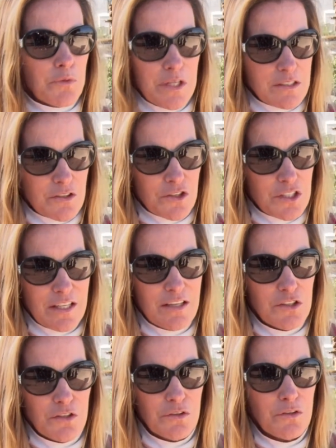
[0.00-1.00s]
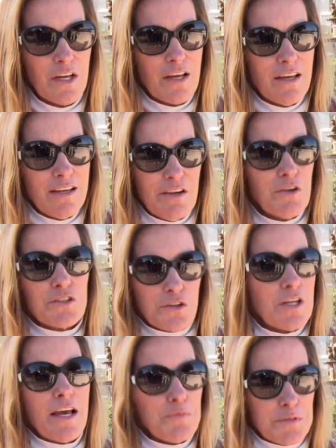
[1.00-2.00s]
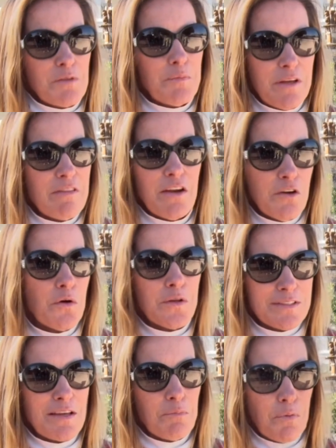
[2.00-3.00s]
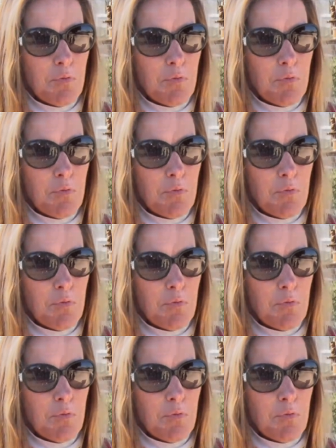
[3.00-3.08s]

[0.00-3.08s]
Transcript: of research they do, you know, it's going to help somebody they know at some